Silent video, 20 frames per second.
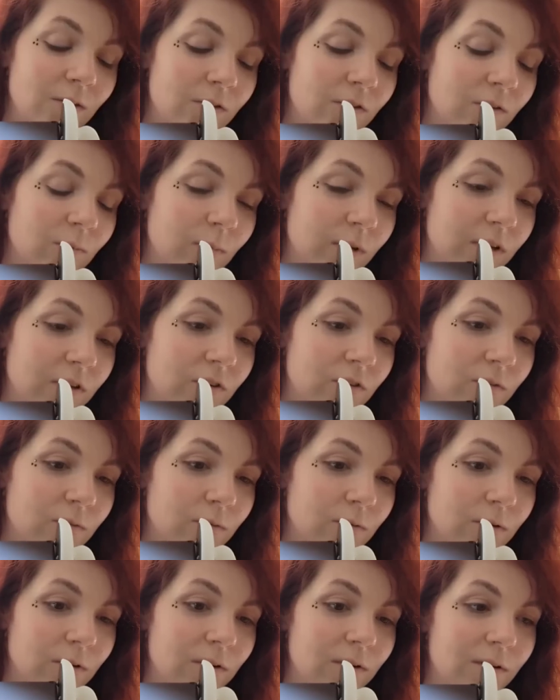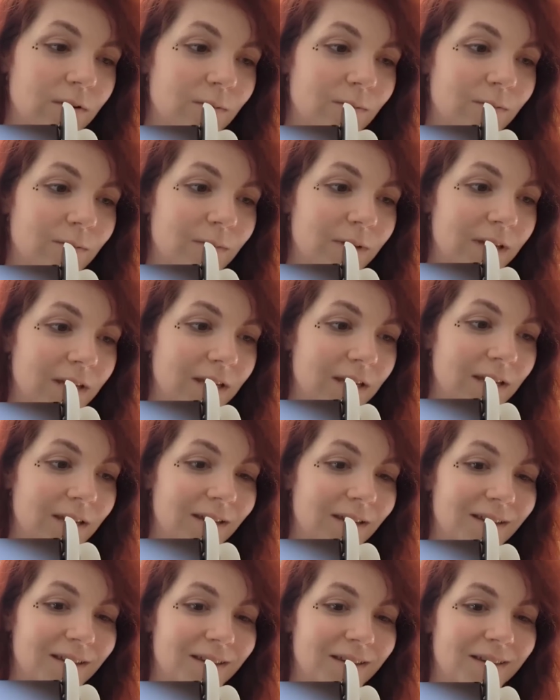you so much for
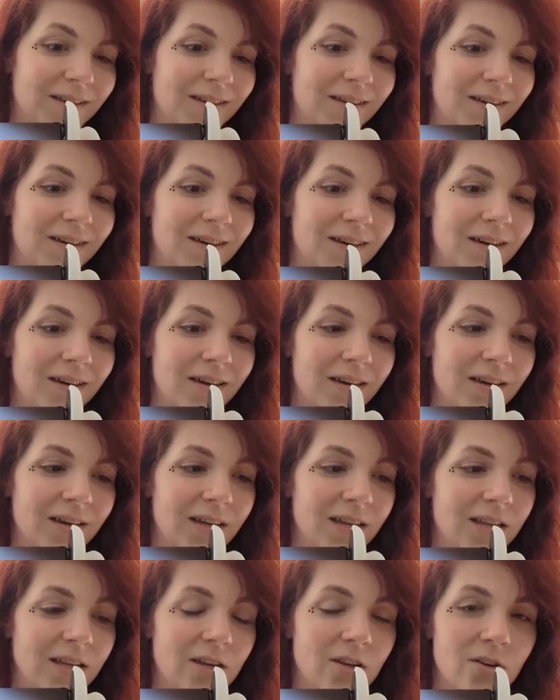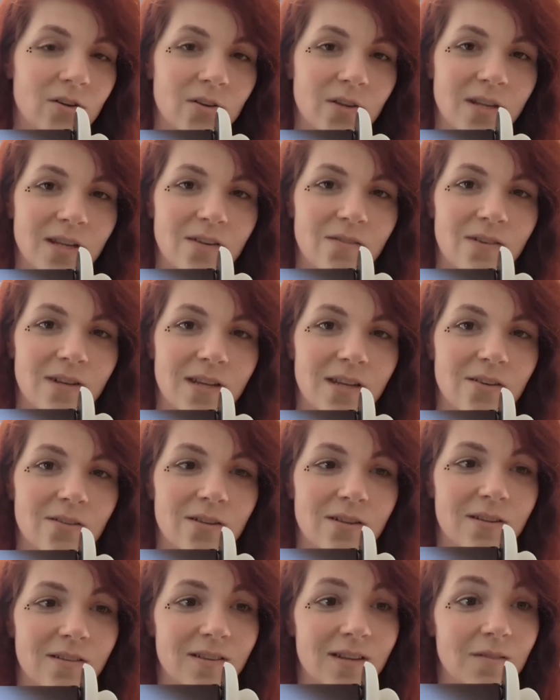making an ear cleaning video
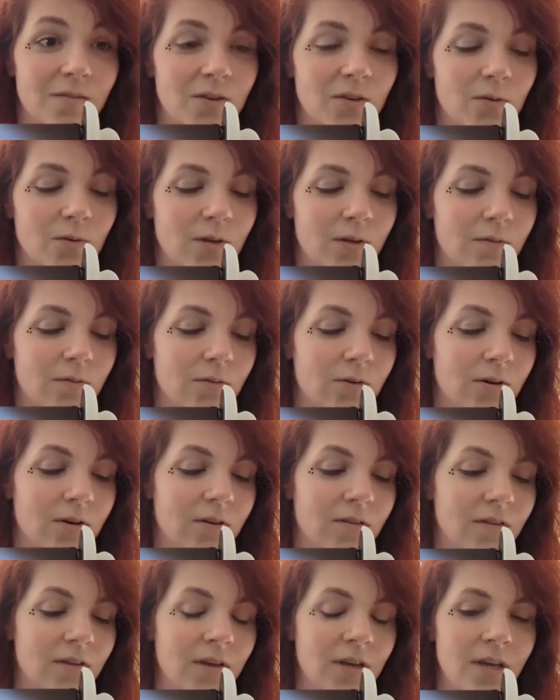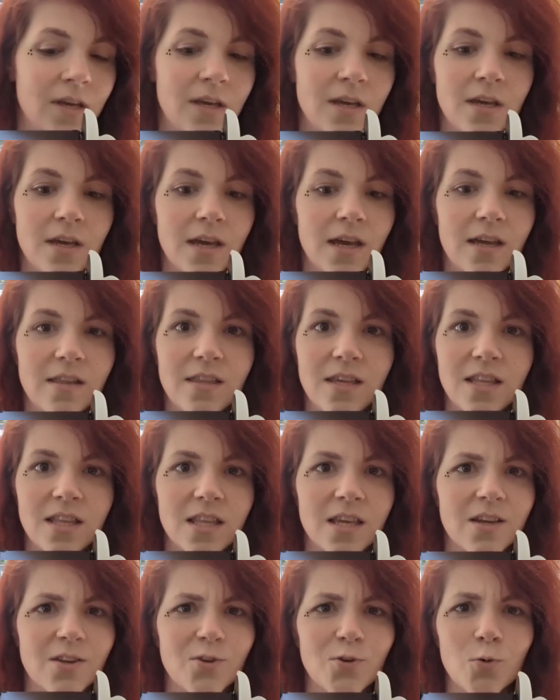that doesn't have tuning forks. And then
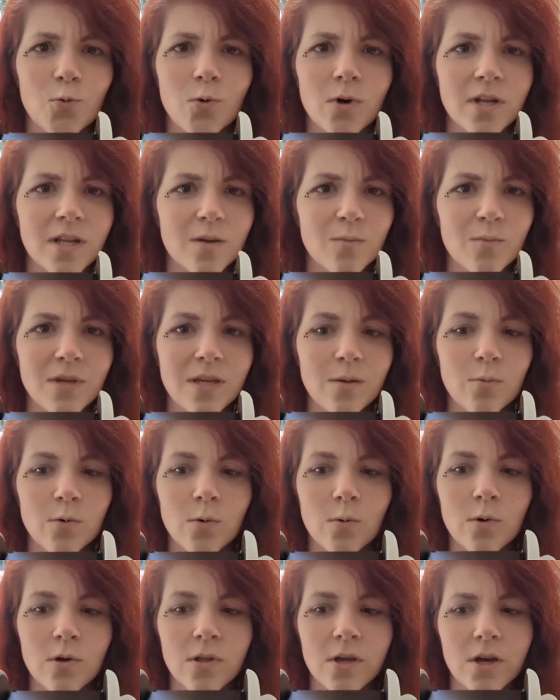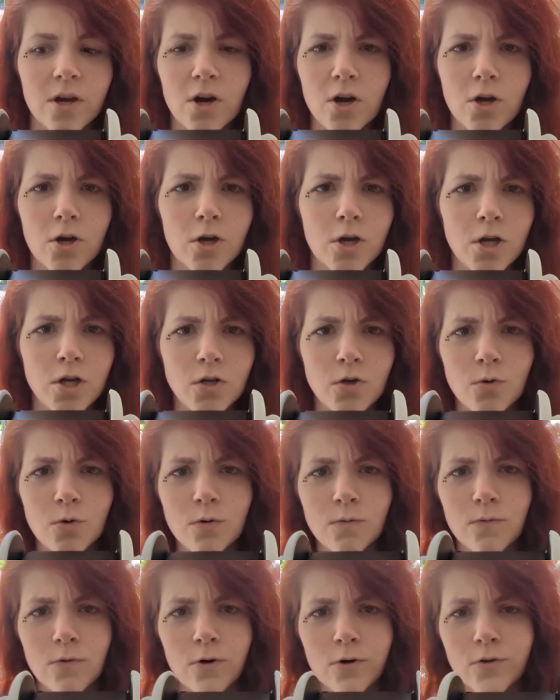like 20 people were like, I hate
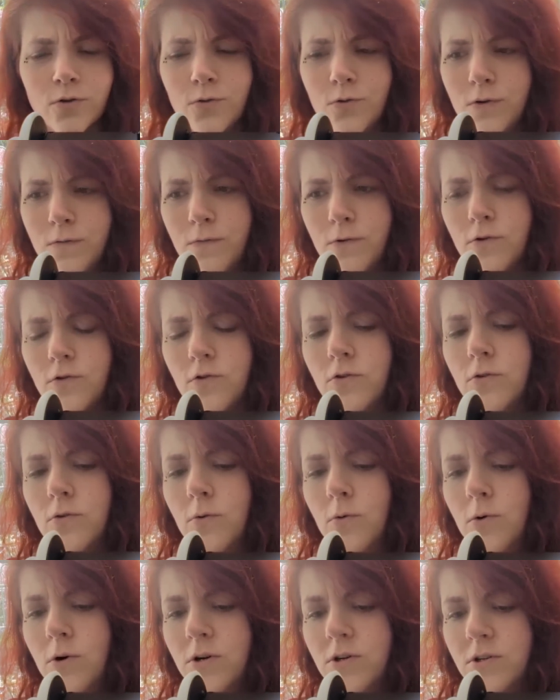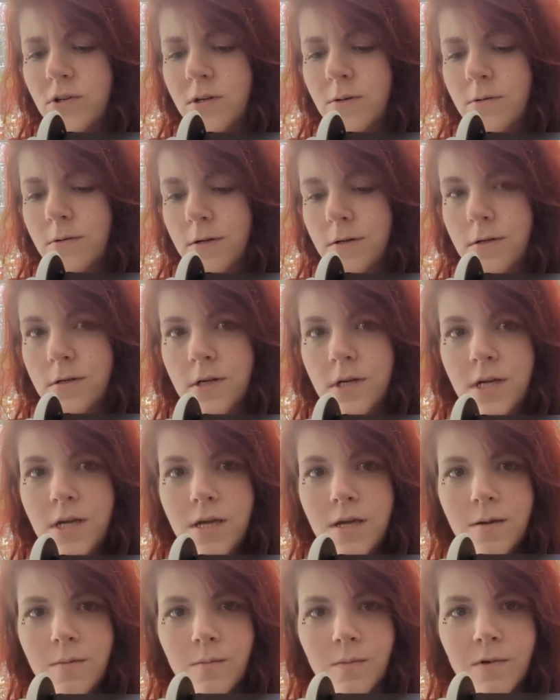tuning forks. Tuning forks are the worst. And I was like,
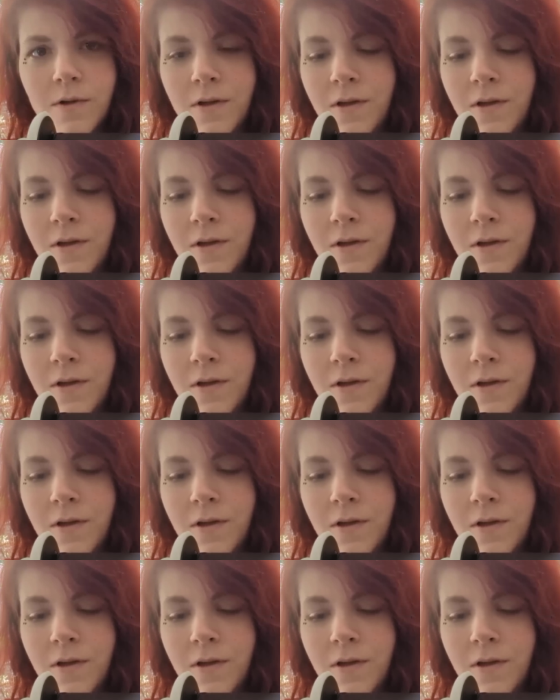damn,